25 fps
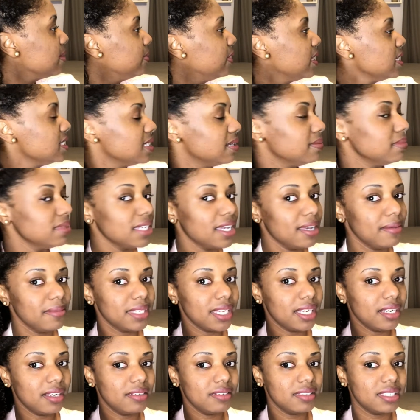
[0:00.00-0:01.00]
Sometimes I
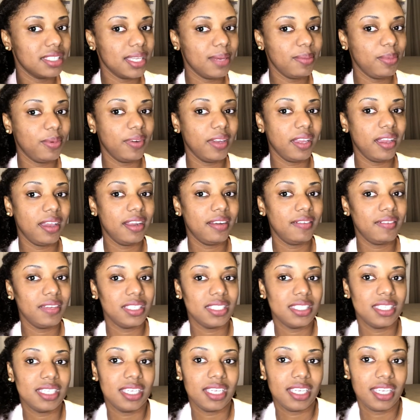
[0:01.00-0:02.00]
don't separate all the way
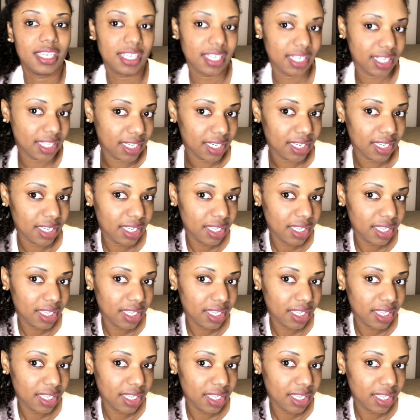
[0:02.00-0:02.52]
to the end.